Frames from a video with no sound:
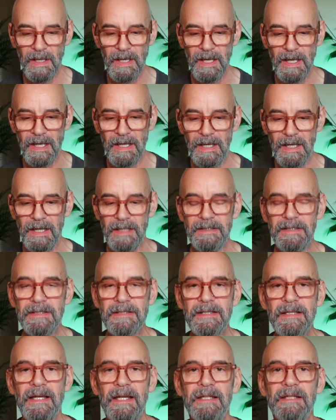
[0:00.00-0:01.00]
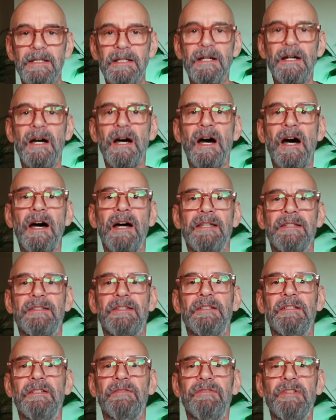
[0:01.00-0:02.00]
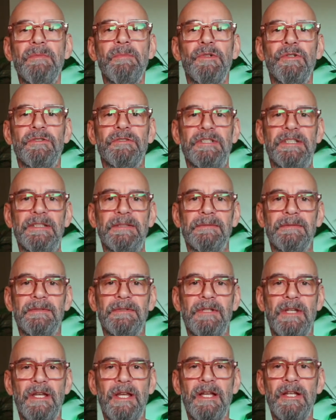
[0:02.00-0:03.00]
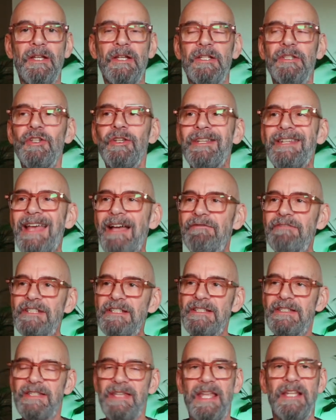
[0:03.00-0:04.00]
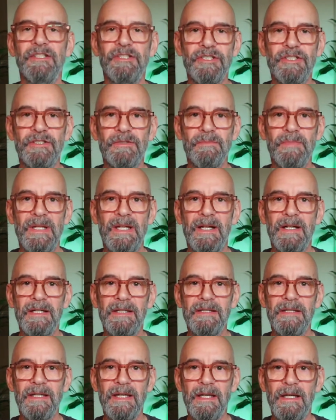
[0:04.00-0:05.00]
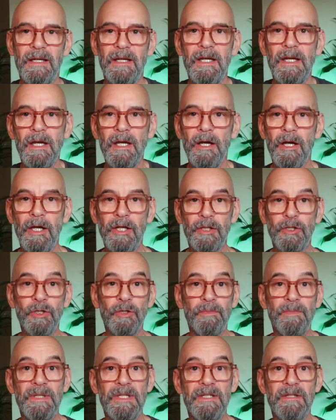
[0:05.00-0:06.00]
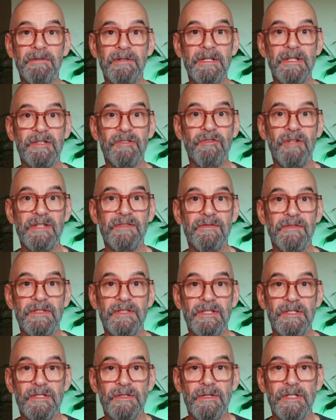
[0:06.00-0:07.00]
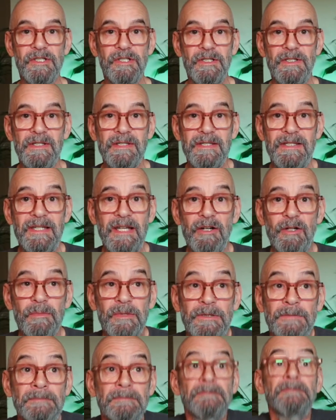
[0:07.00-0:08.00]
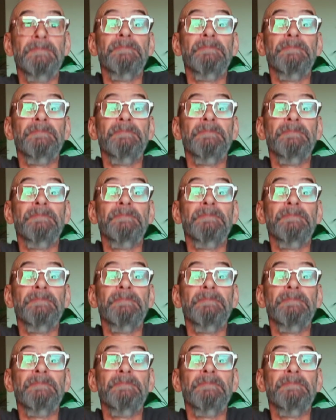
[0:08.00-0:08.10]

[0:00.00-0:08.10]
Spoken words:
And it's like, it's a lovely morning. You can have an intention behind that. It could be you're in a stressful situation. This is terrible.